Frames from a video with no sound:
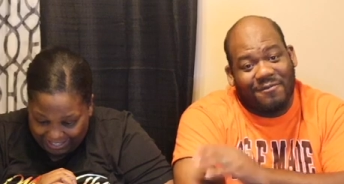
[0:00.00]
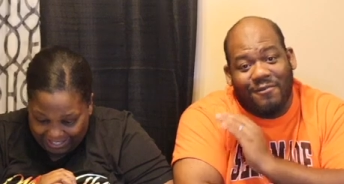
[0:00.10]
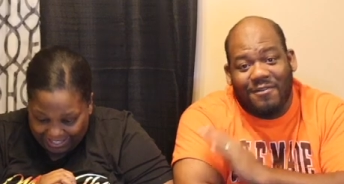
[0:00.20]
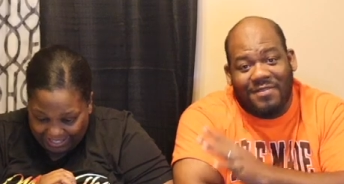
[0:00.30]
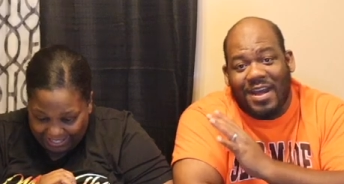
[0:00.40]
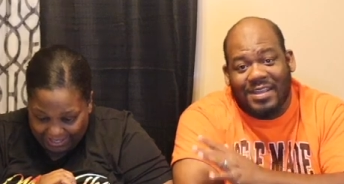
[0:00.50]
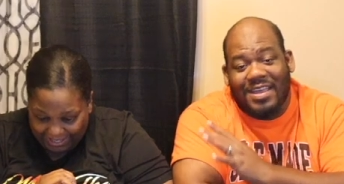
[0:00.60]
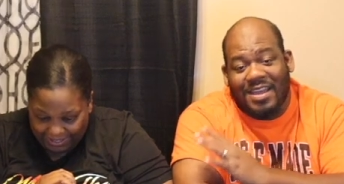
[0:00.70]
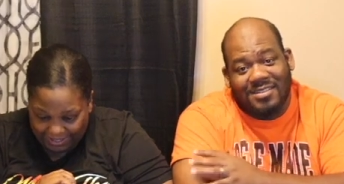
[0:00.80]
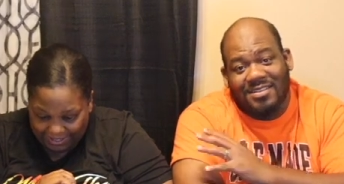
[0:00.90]
Speaker 1: 4 or
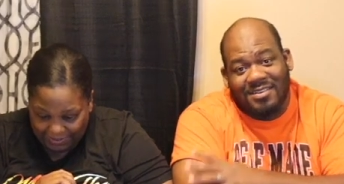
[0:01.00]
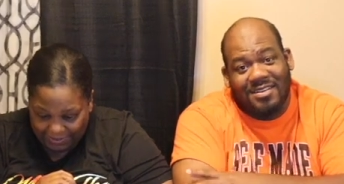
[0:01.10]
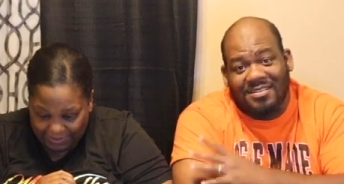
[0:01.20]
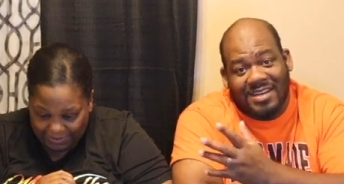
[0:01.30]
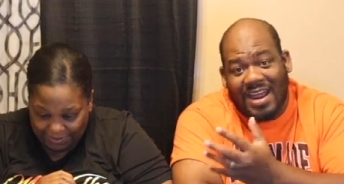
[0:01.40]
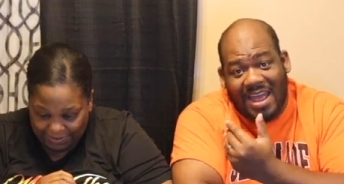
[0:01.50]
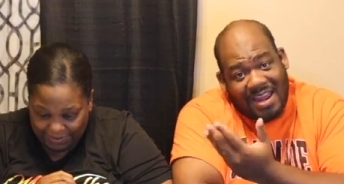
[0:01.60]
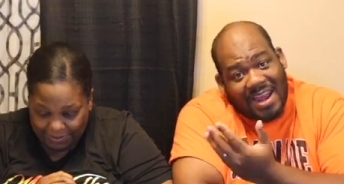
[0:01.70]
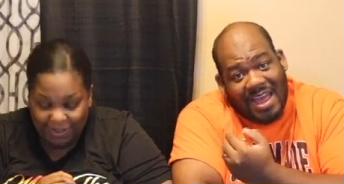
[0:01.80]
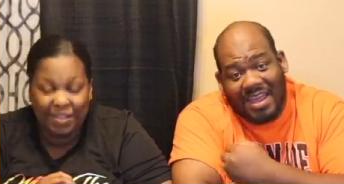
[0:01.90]
5 things she cooked that
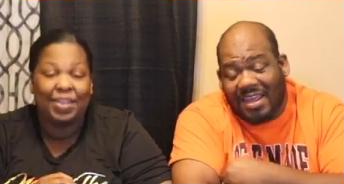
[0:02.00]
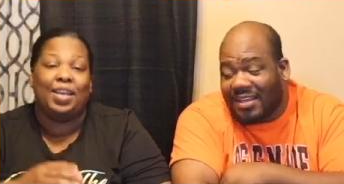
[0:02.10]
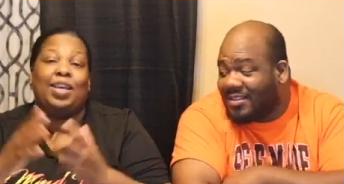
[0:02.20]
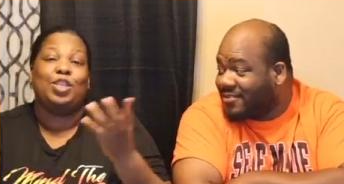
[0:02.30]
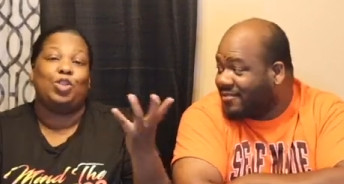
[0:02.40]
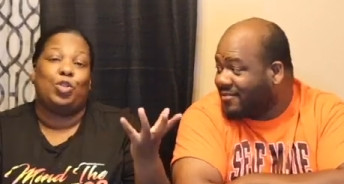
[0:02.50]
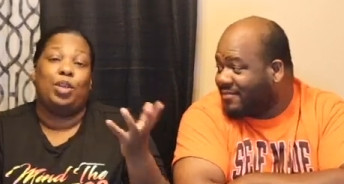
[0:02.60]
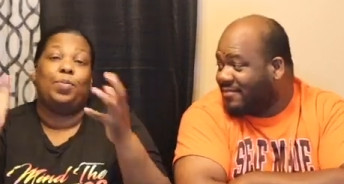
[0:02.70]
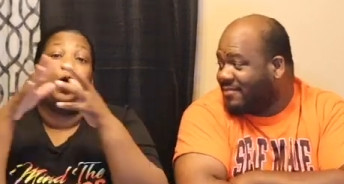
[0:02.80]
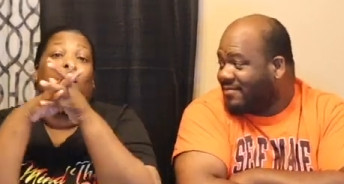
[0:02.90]
I like.
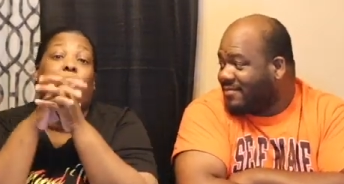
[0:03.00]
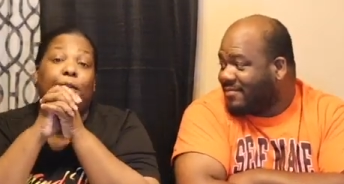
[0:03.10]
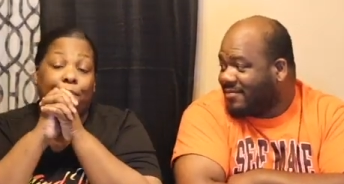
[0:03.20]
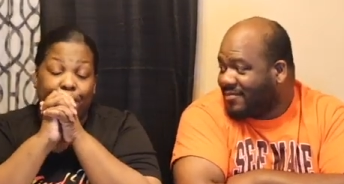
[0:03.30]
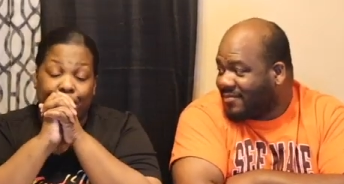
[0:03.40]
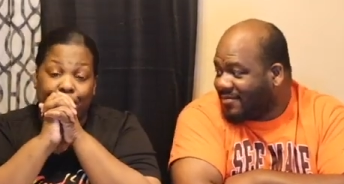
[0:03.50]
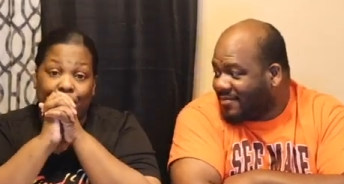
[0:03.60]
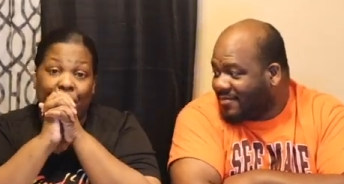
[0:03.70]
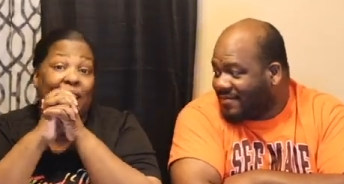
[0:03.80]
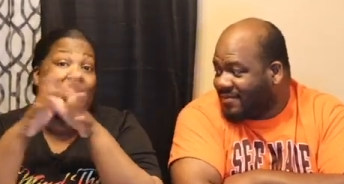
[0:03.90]
Dream car.
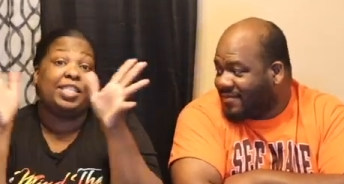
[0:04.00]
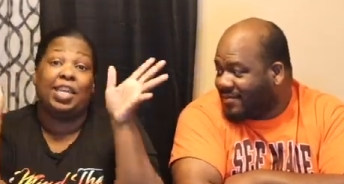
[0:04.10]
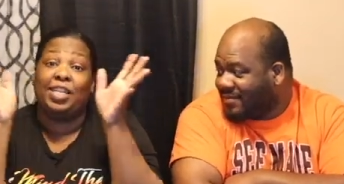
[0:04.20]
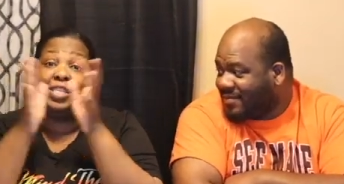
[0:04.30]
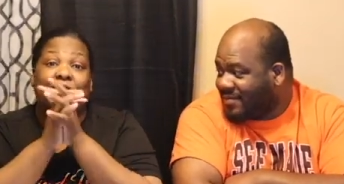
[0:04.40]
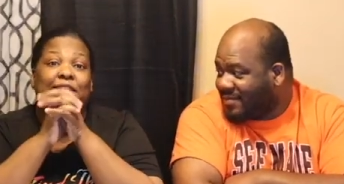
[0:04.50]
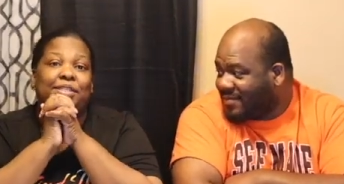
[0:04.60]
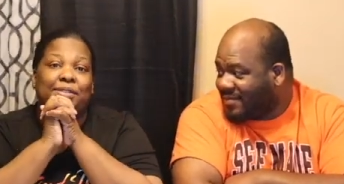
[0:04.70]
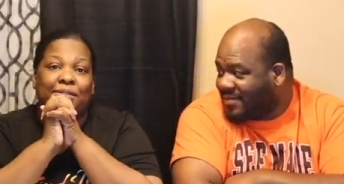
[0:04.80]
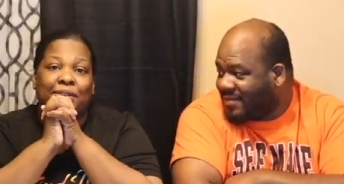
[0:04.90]
It
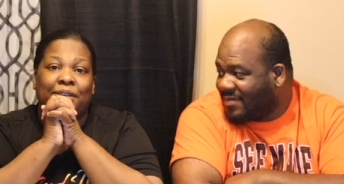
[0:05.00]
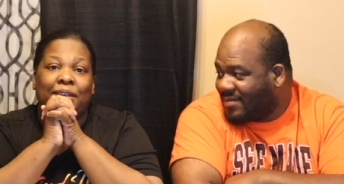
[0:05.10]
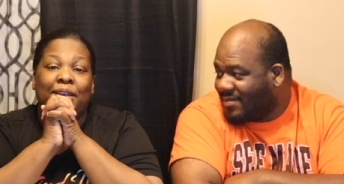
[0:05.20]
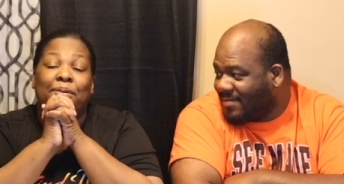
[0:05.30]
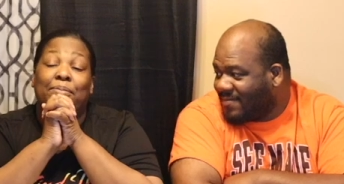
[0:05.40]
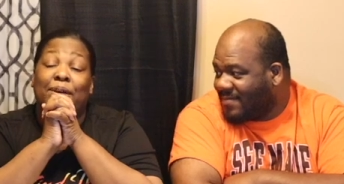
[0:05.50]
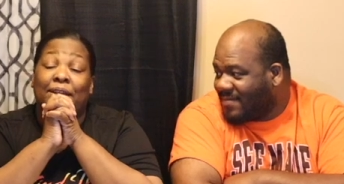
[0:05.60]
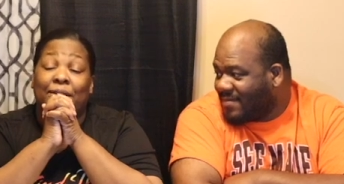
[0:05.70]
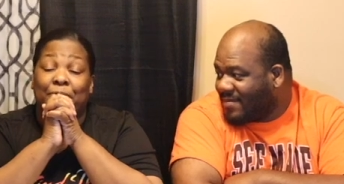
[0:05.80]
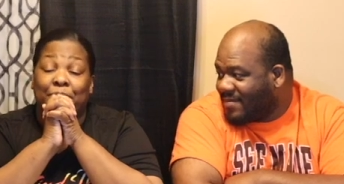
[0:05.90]
changes.
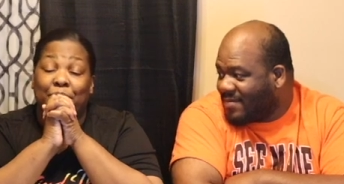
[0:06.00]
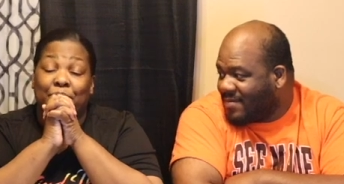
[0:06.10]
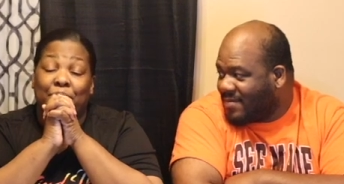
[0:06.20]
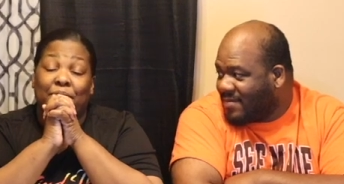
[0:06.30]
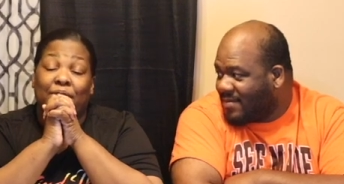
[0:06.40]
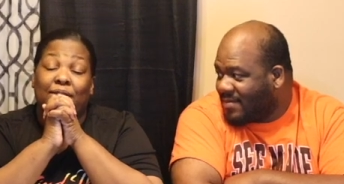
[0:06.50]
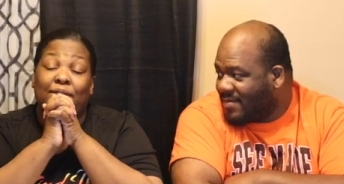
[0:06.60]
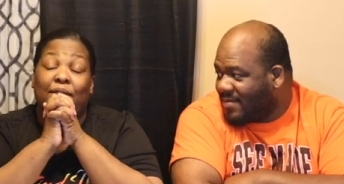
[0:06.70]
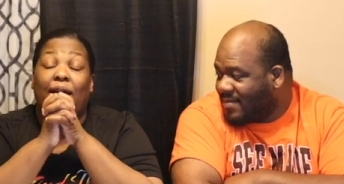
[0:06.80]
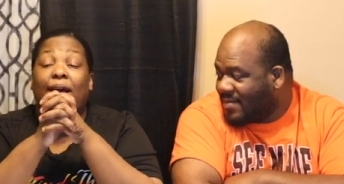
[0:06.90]
But
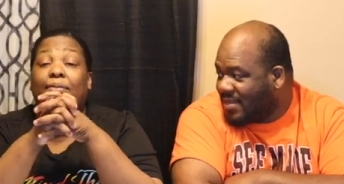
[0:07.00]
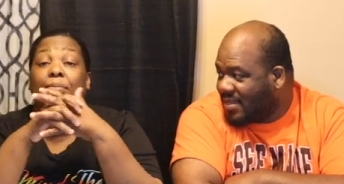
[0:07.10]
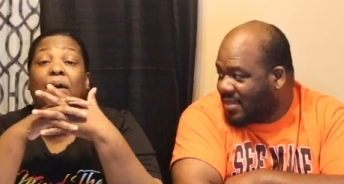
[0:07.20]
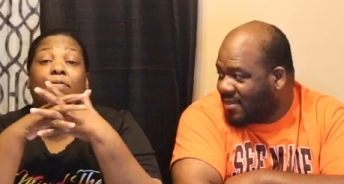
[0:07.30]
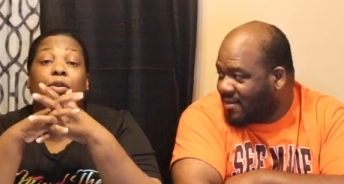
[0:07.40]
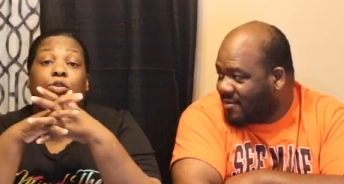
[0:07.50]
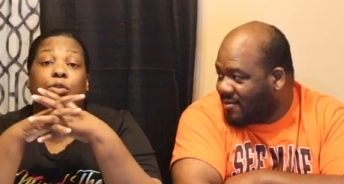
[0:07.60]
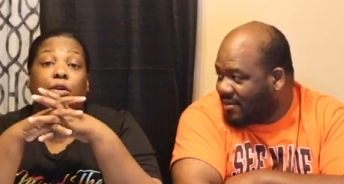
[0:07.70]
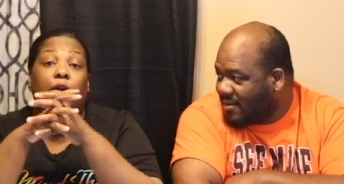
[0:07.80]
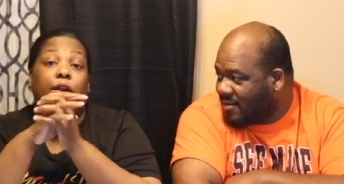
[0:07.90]
my
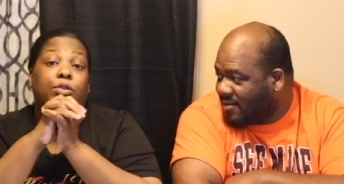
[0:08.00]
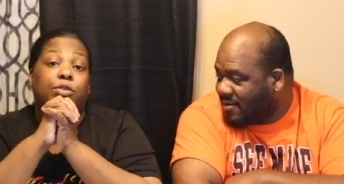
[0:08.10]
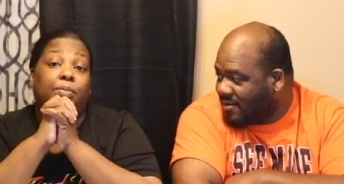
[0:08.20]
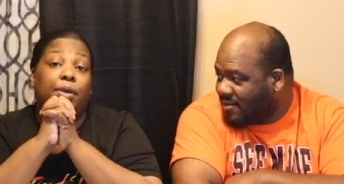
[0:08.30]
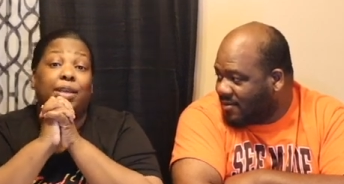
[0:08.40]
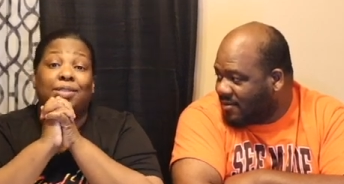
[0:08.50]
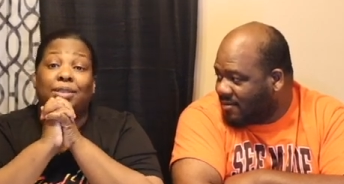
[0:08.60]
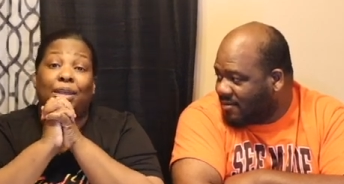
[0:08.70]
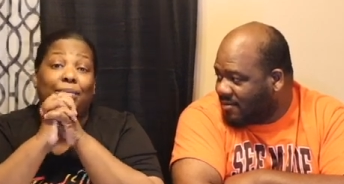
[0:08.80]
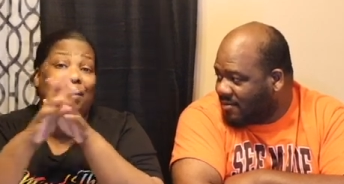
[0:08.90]
first dream car used to be an
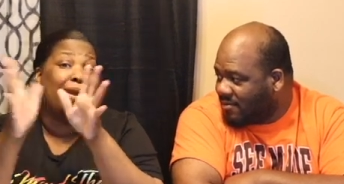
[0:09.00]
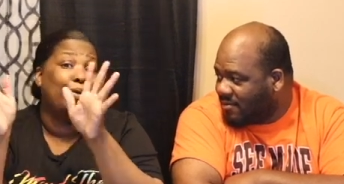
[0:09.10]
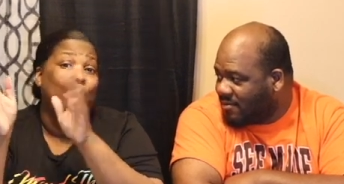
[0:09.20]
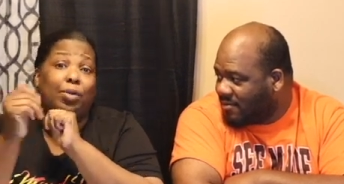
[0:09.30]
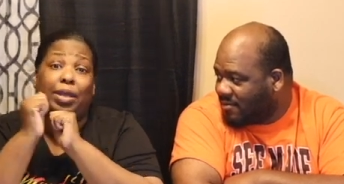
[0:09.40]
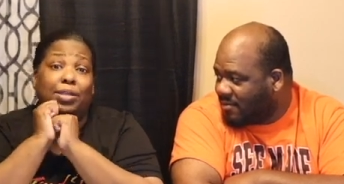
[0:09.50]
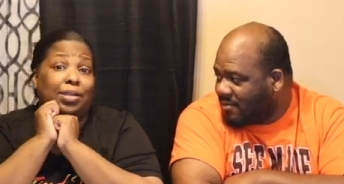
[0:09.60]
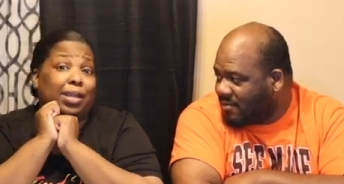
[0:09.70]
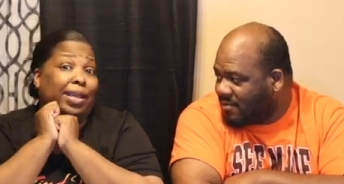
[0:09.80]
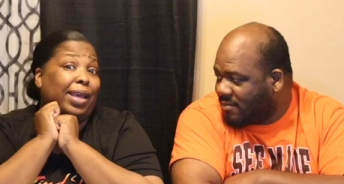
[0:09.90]
Escalade, but I don't want an
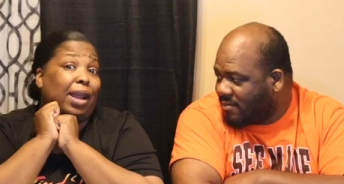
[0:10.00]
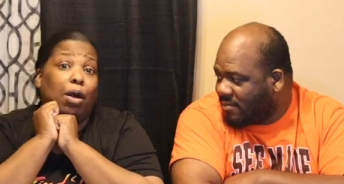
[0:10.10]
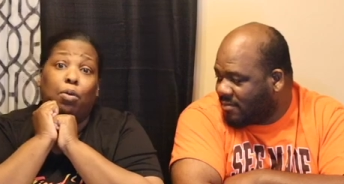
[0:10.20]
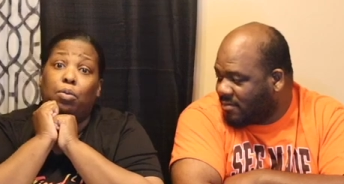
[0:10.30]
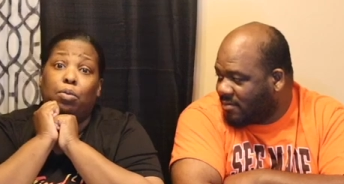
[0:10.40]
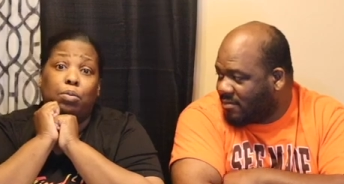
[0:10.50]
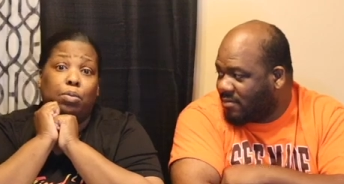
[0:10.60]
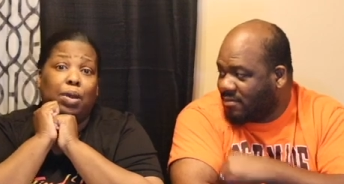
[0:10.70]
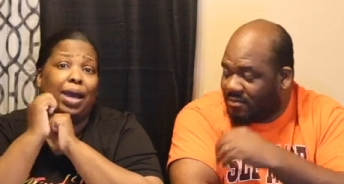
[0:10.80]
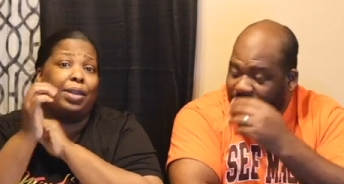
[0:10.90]
Escalade at all.
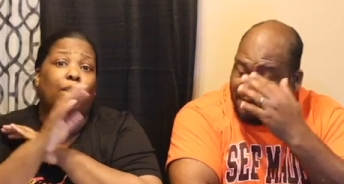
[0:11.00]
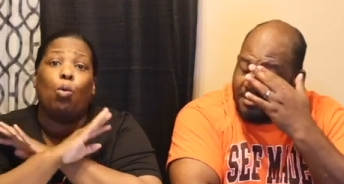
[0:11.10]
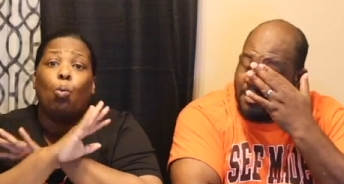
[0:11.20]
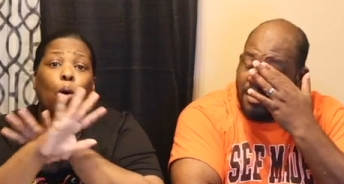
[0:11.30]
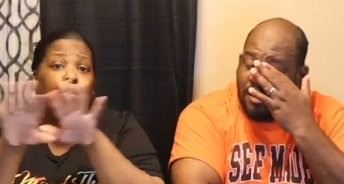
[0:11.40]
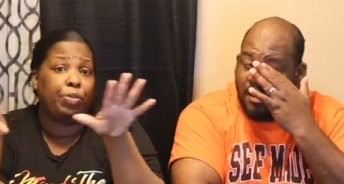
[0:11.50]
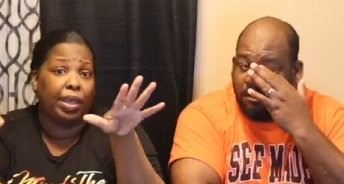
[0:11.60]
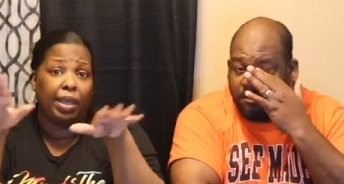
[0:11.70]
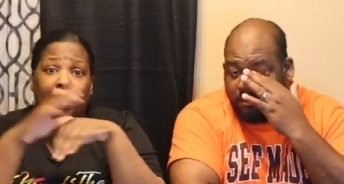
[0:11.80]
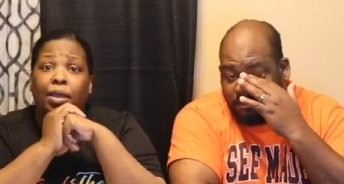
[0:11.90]
I don't want
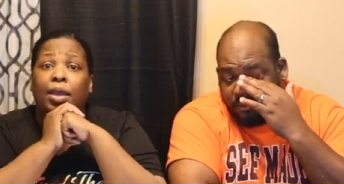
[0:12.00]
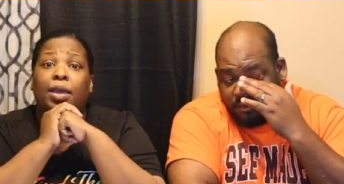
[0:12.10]
that.